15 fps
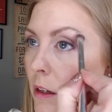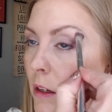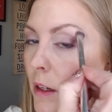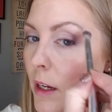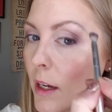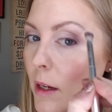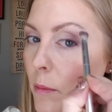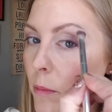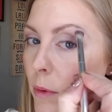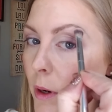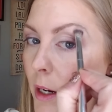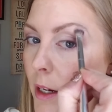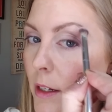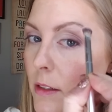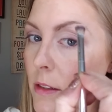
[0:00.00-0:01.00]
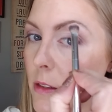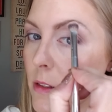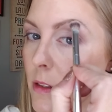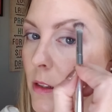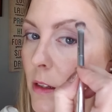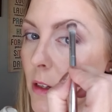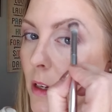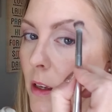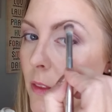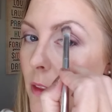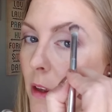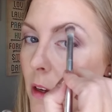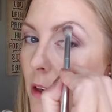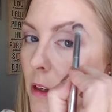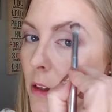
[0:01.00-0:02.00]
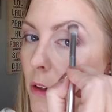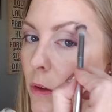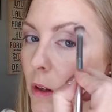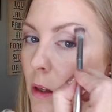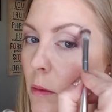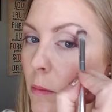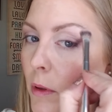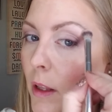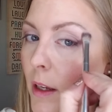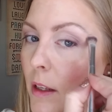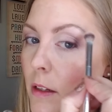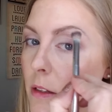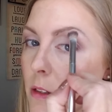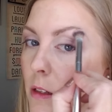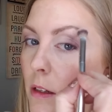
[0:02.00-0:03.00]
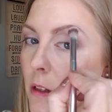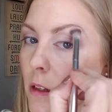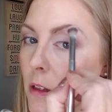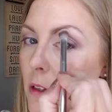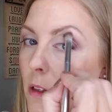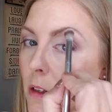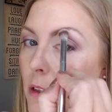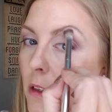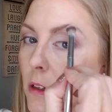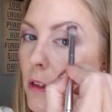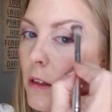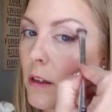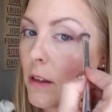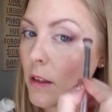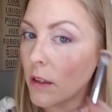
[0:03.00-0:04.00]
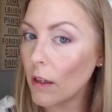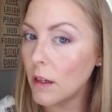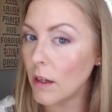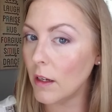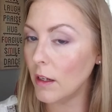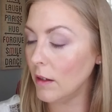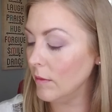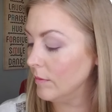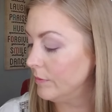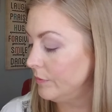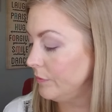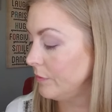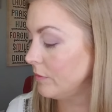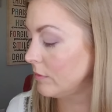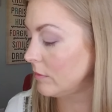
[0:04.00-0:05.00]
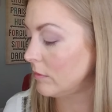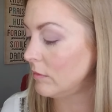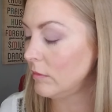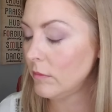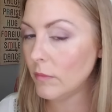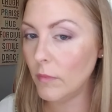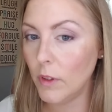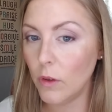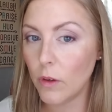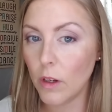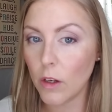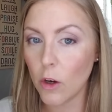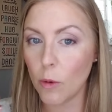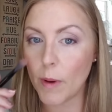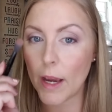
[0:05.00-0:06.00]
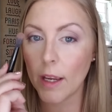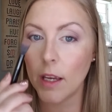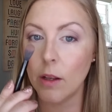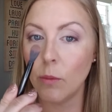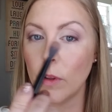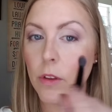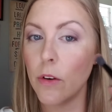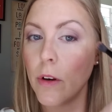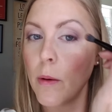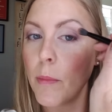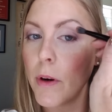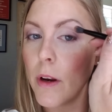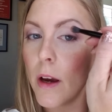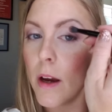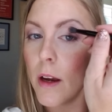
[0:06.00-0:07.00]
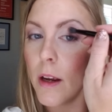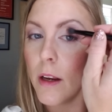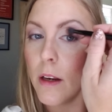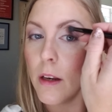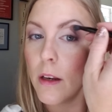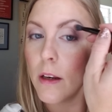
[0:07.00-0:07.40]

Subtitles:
Okay, press, and then you can blend. Okay, you can go back in with your number 9.